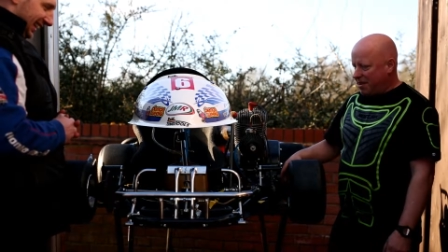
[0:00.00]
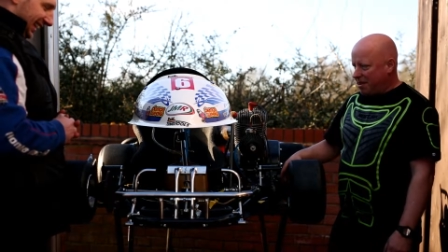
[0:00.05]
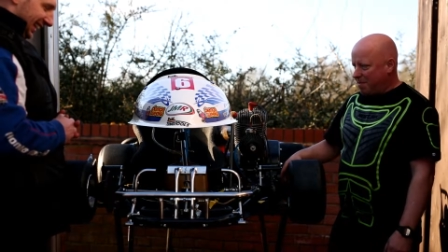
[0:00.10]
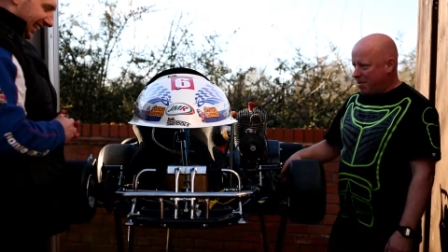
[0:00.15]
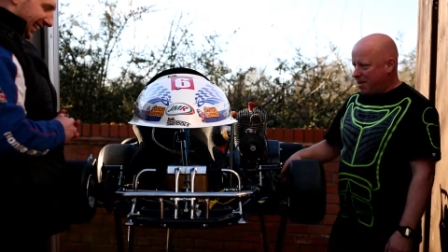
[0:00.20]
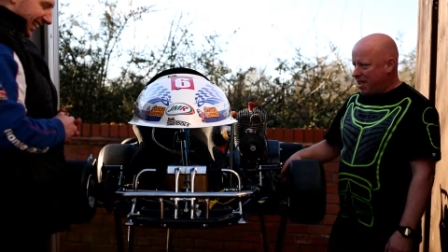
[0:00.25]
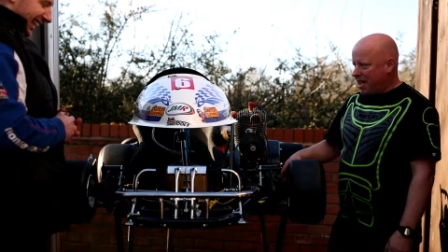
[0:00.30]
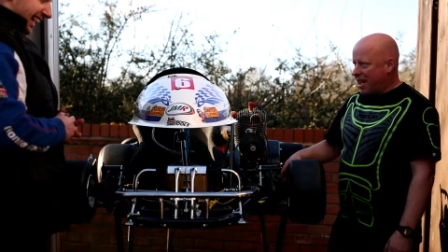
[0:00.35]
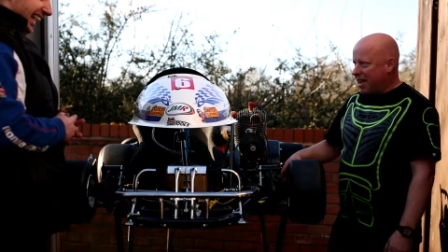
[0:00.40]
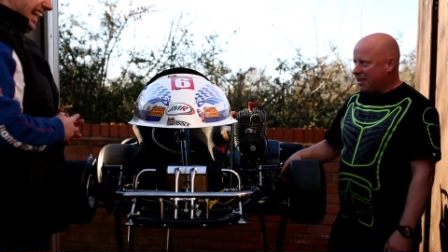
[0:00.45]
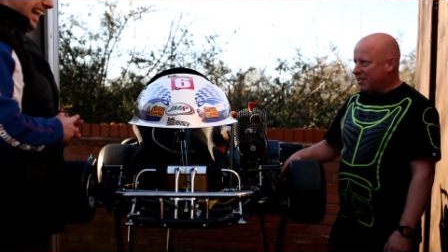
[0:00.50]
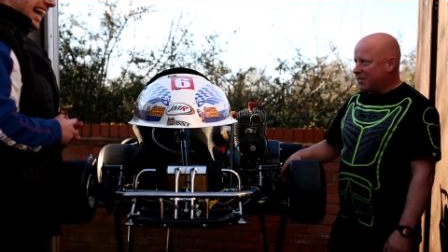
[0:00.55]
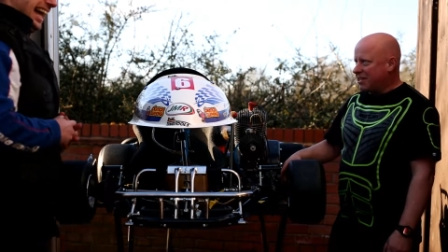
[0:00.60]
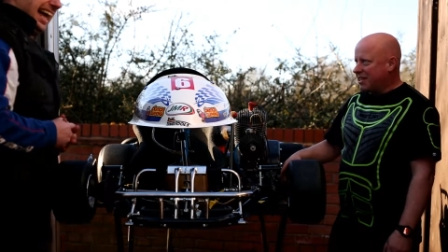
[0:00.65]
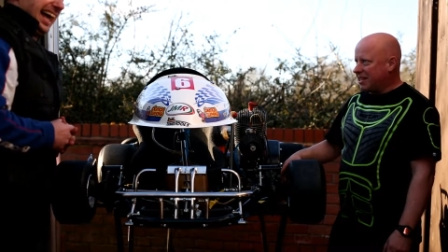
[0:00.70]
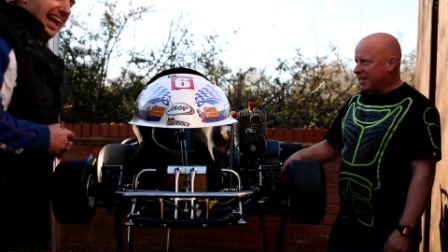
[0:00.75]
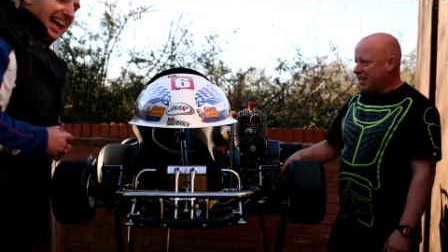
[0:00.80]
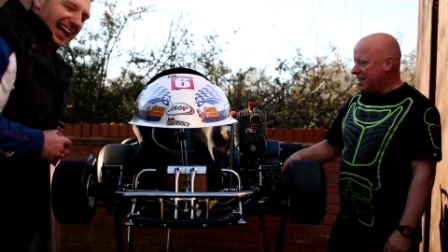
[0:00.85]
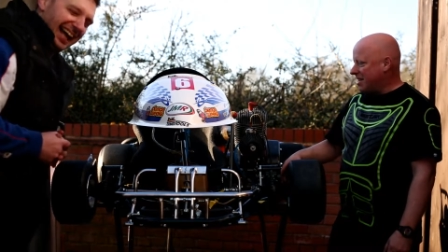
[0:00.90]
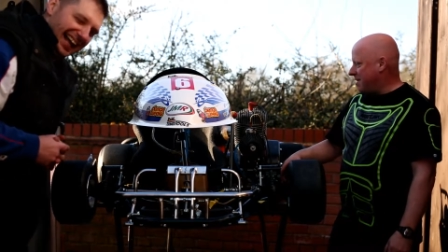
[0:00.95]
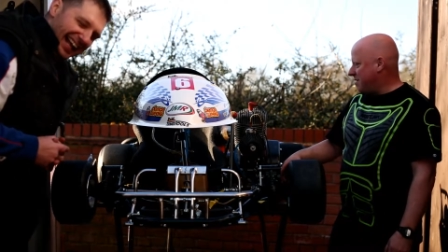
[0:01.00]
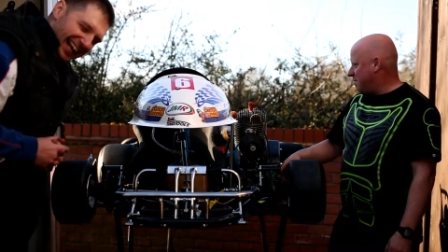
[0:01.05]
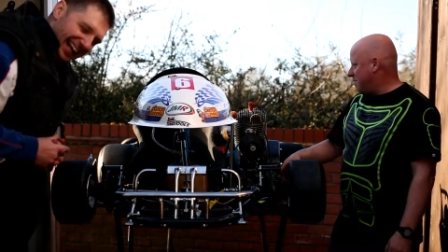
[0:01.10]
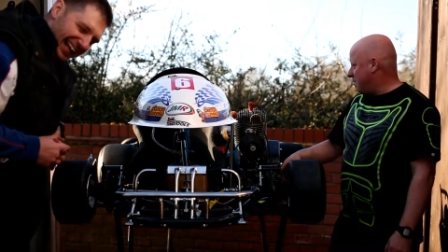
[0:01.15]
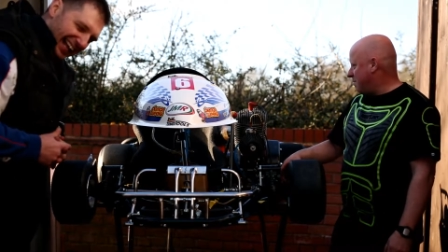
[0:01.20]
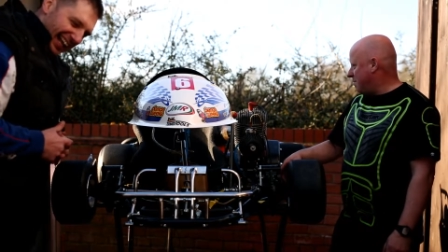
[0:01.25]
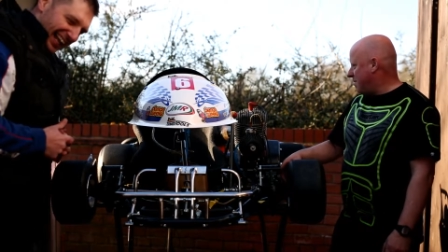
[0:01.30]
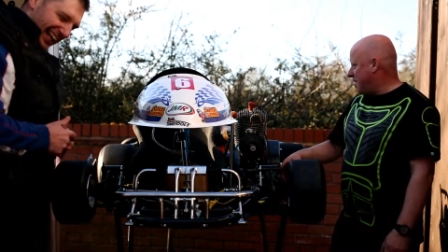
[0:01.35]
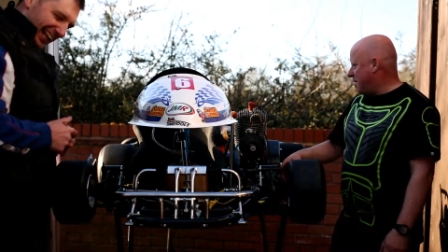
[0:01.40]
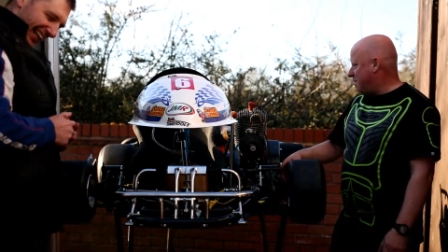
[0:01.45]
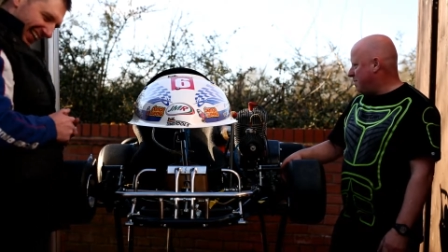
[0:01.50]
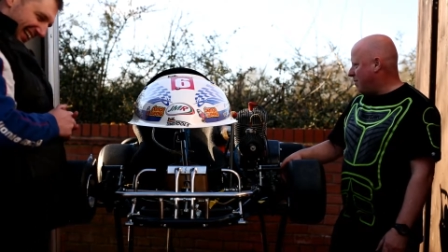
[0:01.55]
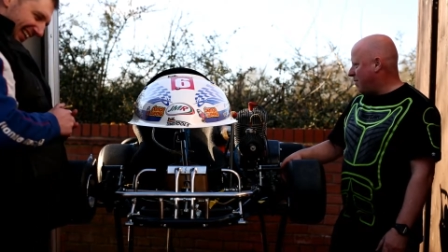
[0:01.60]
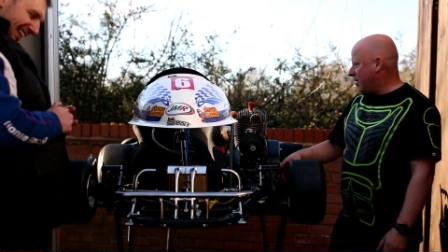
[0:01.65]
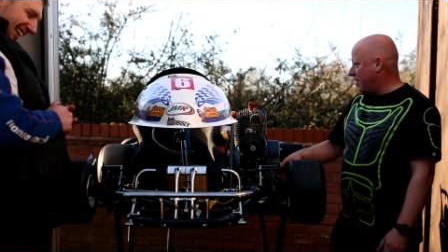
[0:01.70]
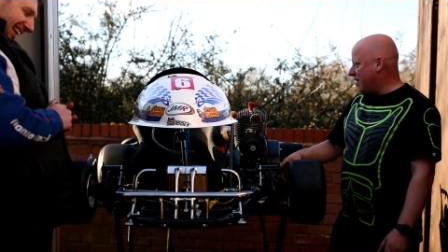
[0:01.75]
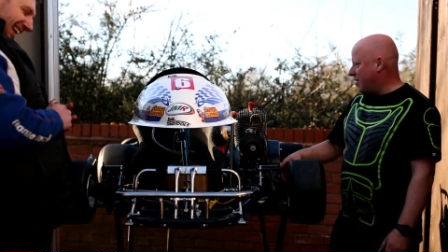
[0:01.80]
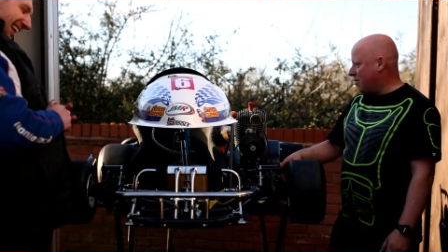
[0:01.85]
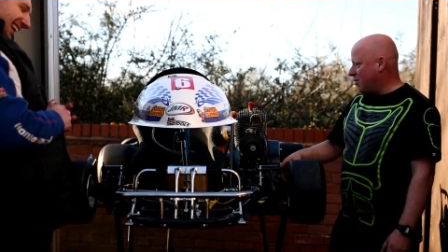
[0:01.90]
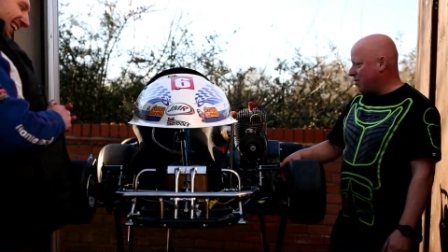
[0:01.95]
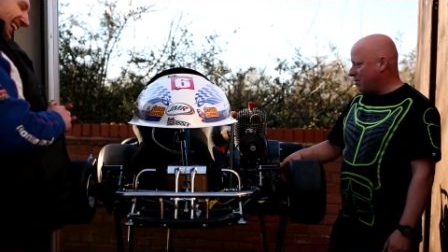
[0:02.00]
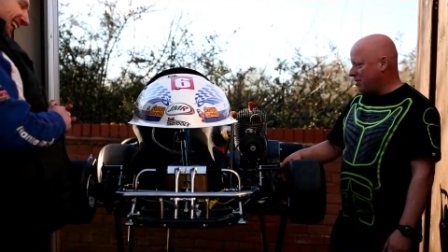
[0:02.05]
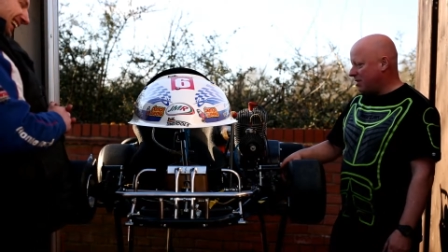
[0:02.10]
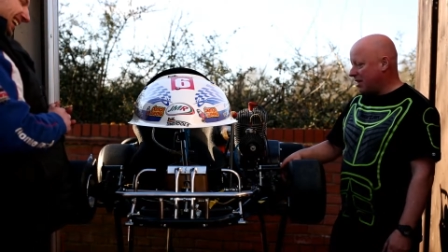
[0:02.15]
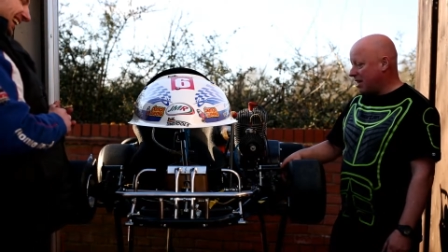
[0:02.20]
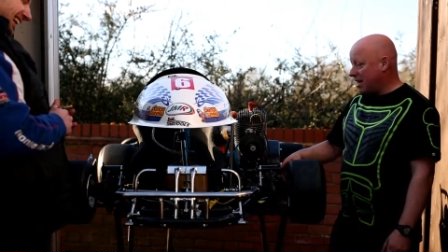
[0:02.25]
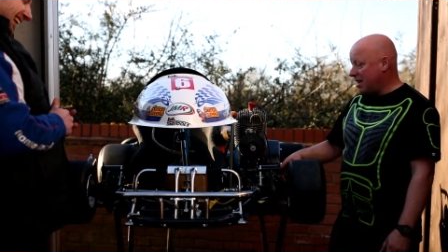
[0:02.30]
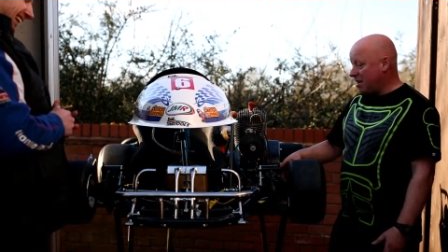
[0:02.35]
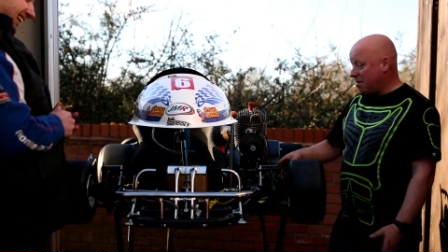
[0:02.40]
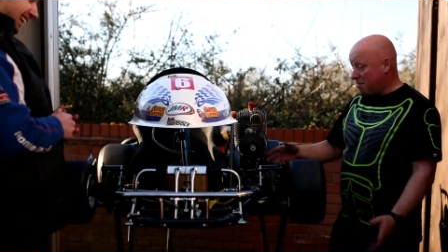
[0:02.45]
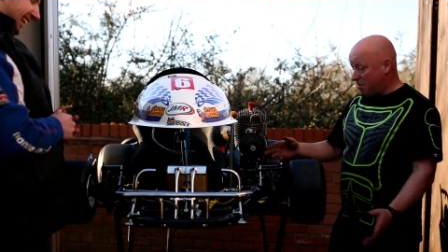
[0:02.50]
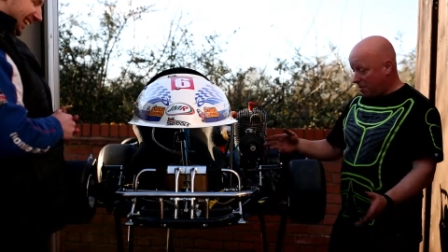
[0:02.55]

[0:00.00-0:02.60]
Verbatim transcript: a bit hectic in, in pulling it all together.